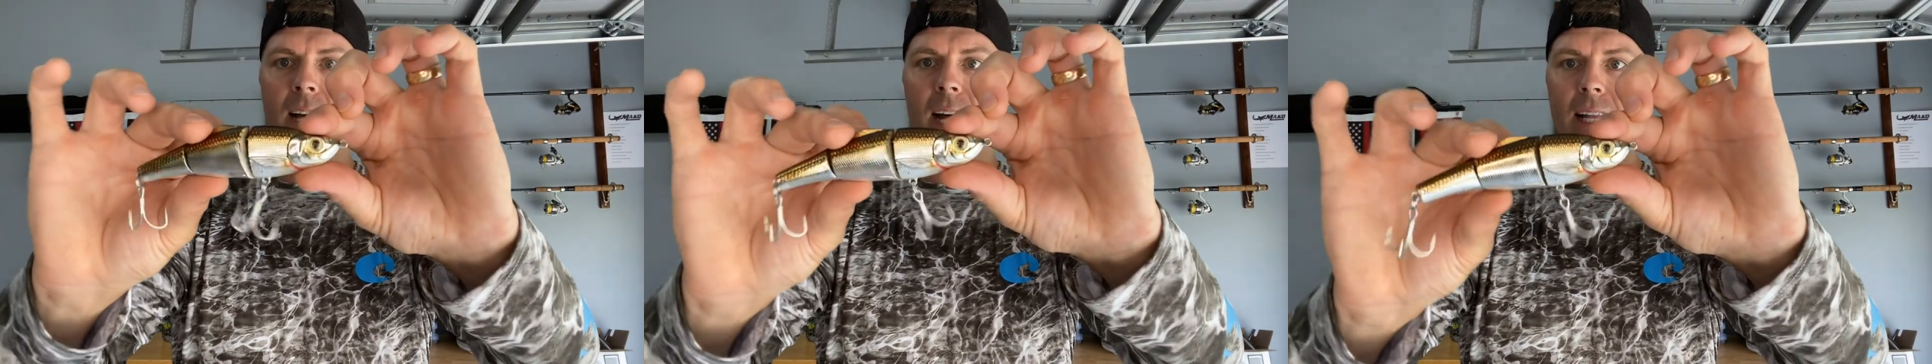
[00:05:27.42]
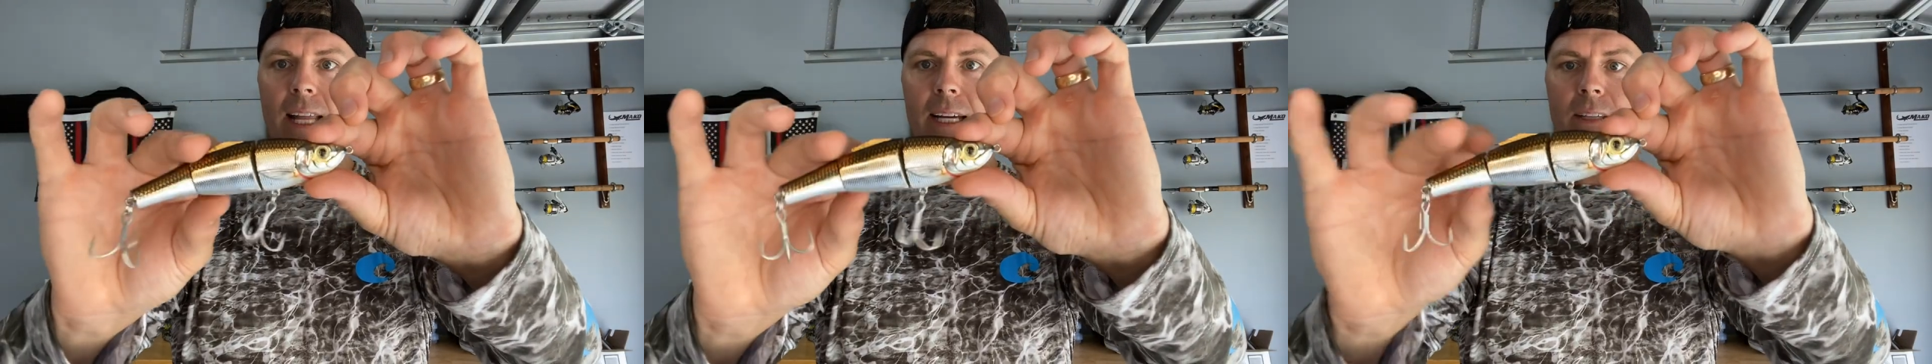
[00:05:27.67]

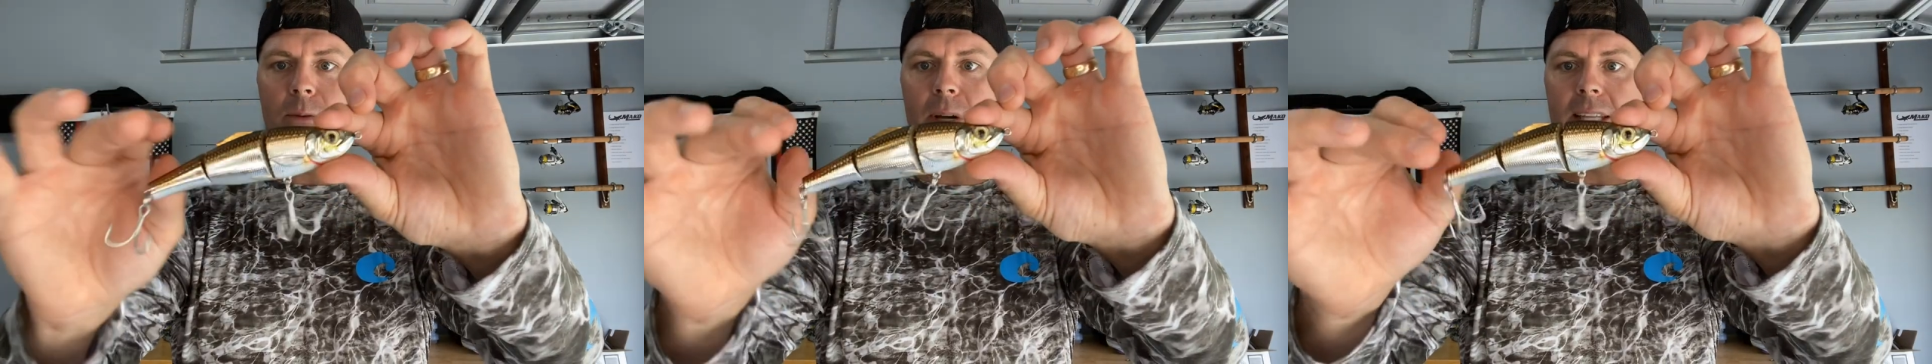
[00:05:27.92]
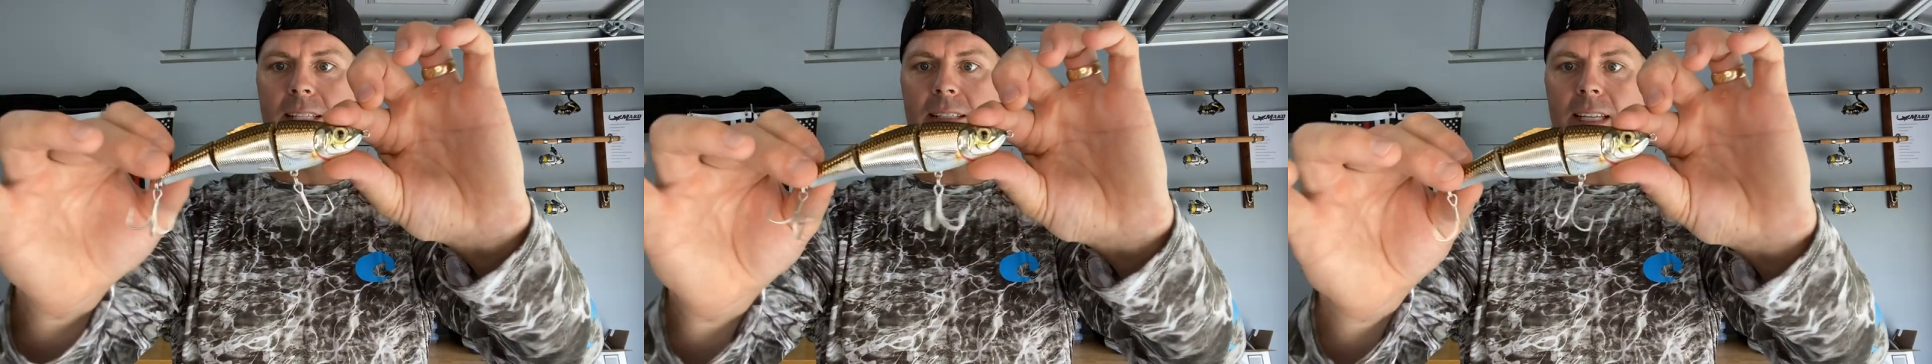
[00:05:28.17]
I like the
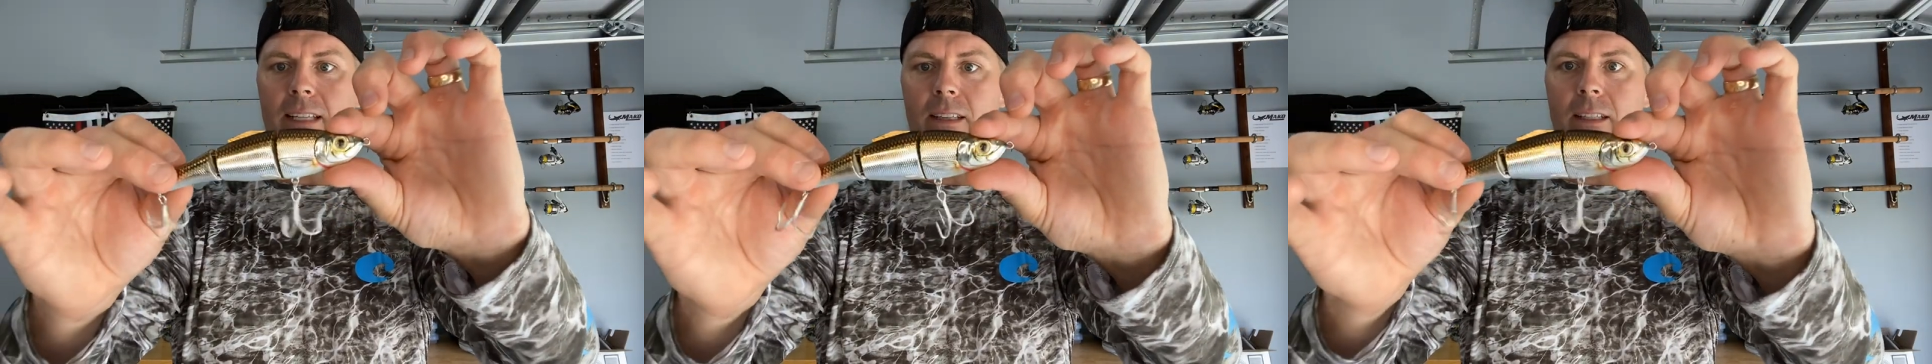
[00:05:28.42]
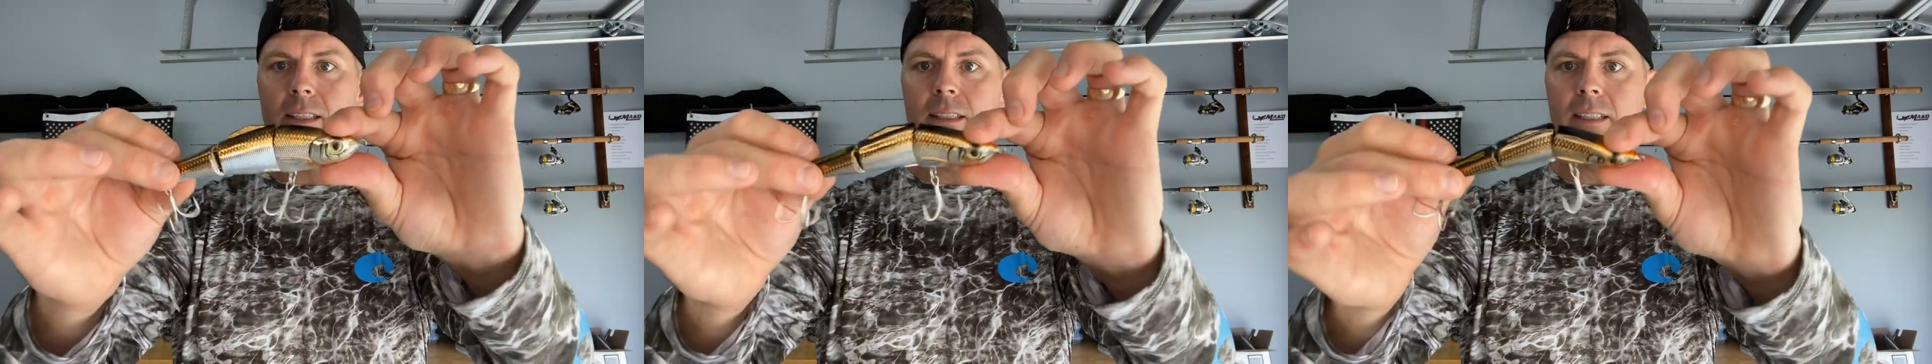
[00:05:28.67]
way this thing
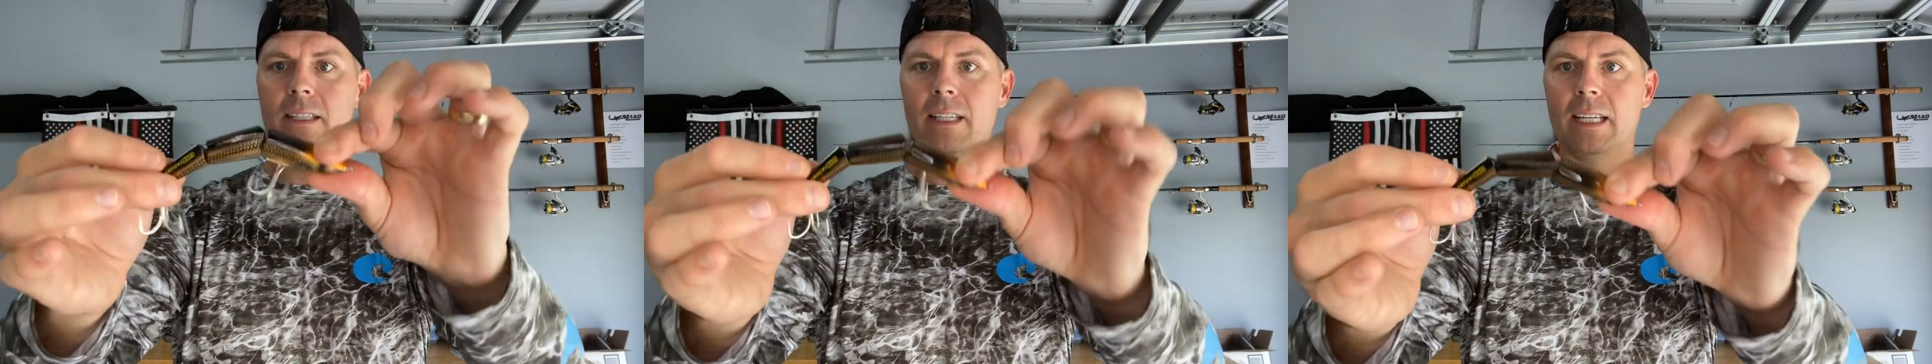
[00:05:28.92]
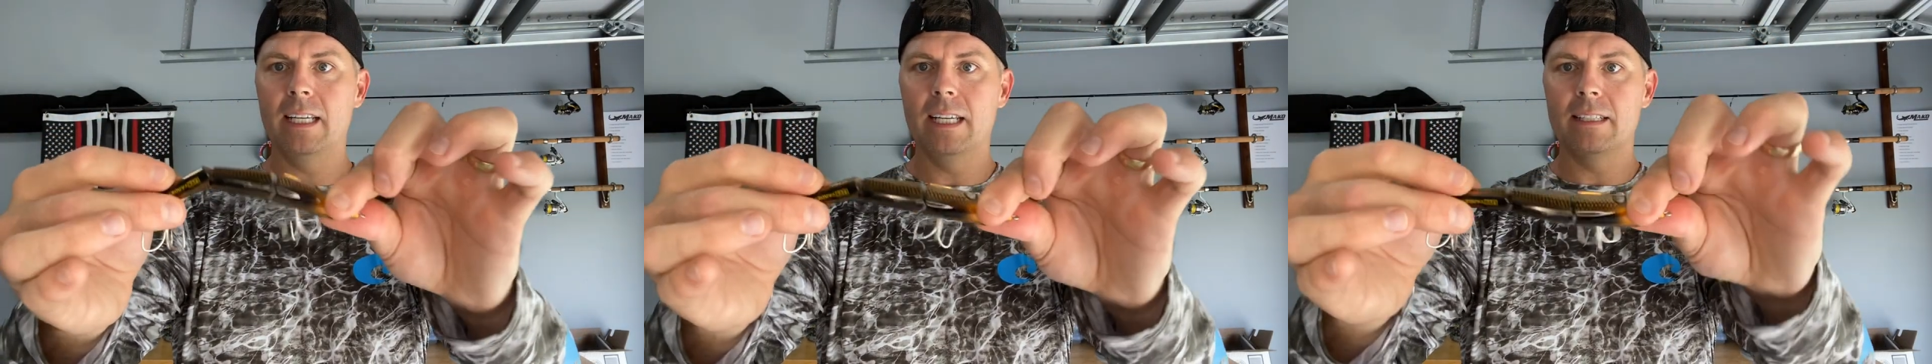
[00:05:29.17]
looks.
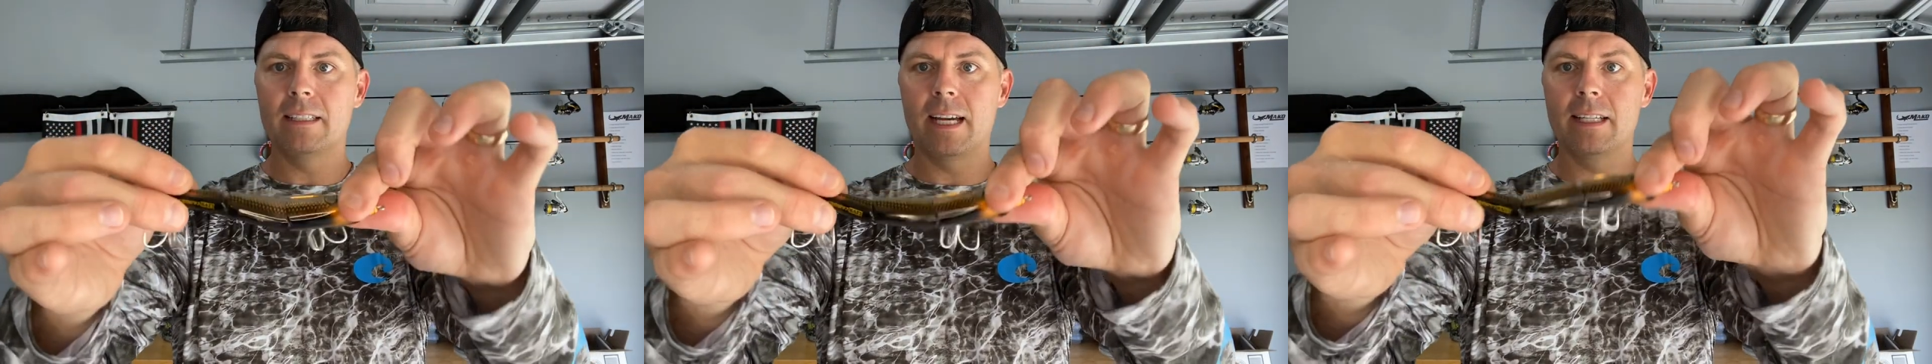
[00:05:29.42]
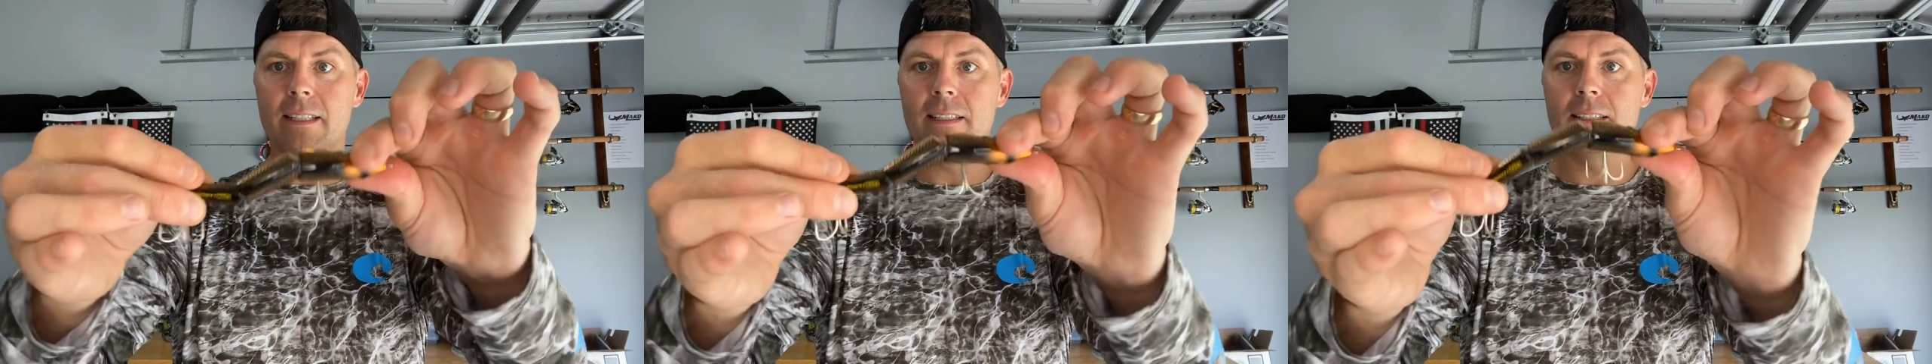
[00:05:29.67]
It's
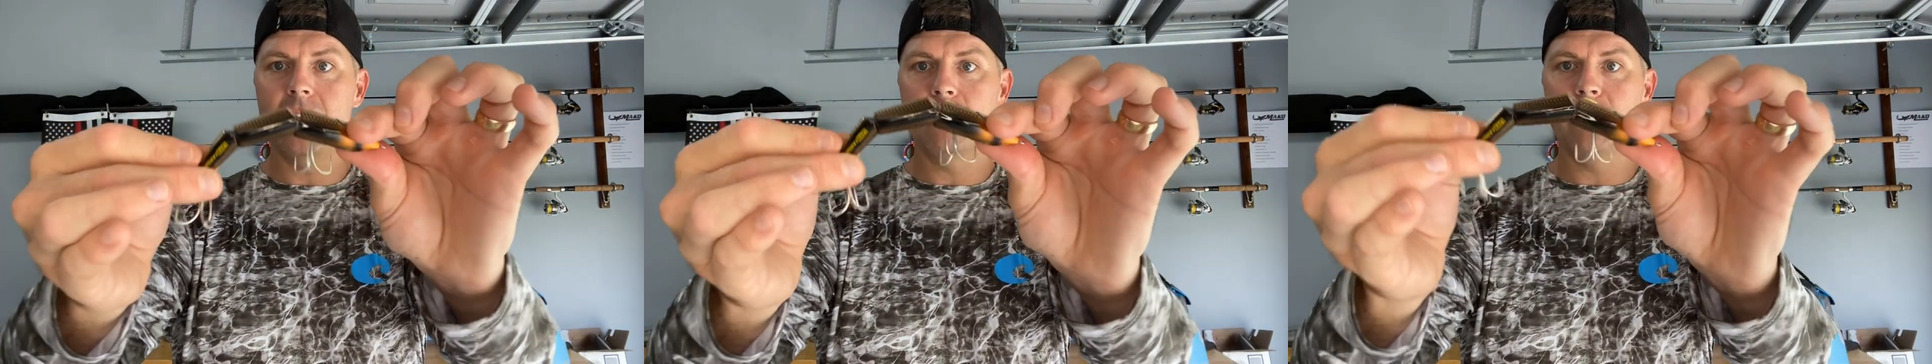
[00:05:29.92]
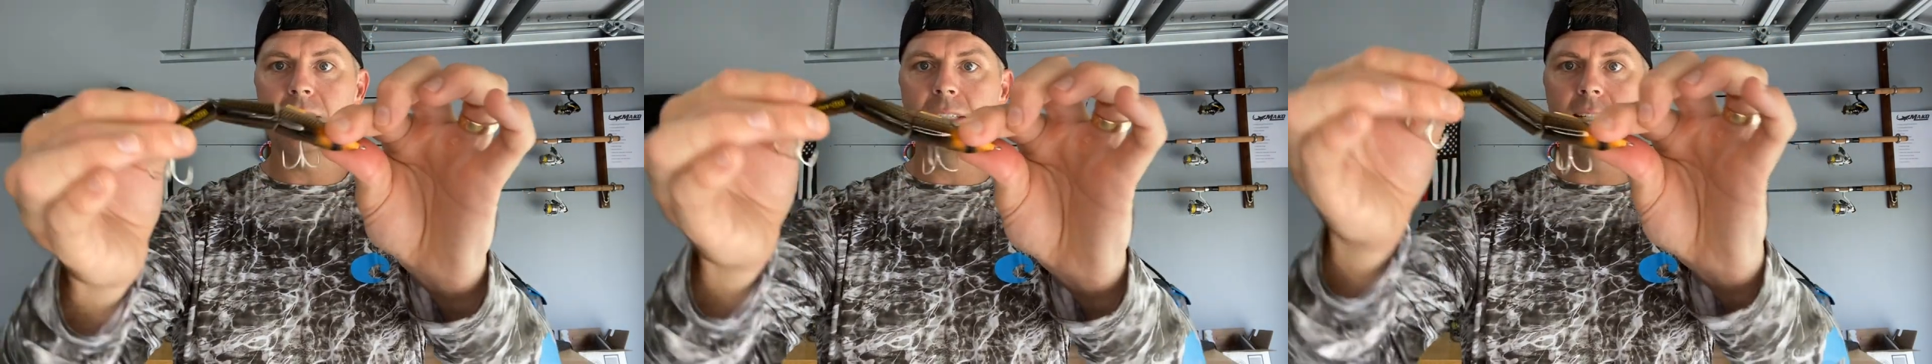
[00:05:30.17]
nice and
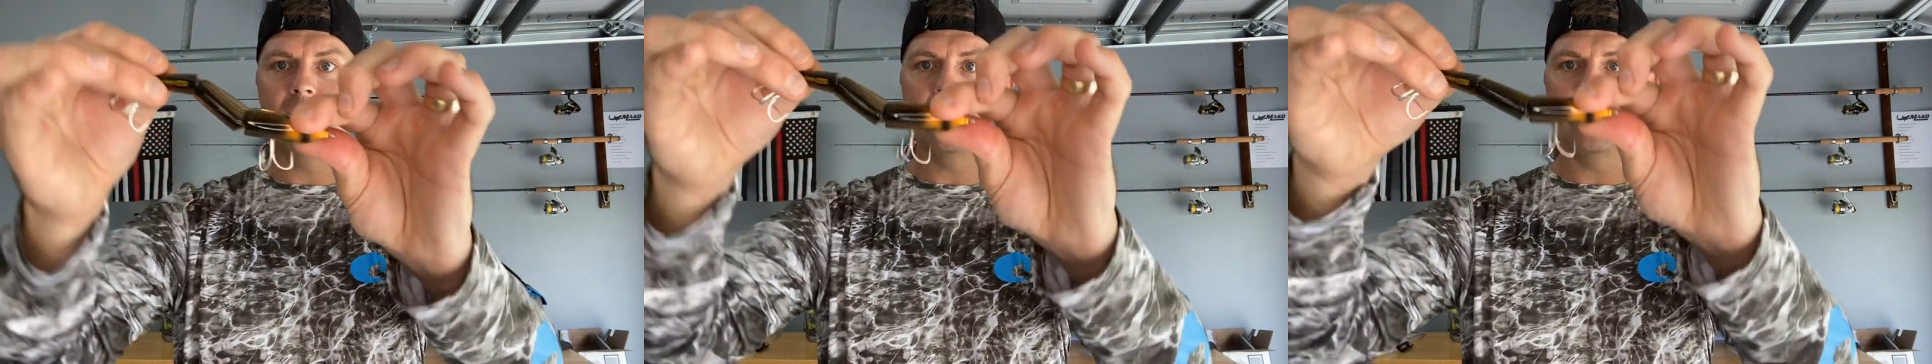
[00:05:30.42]
segmented.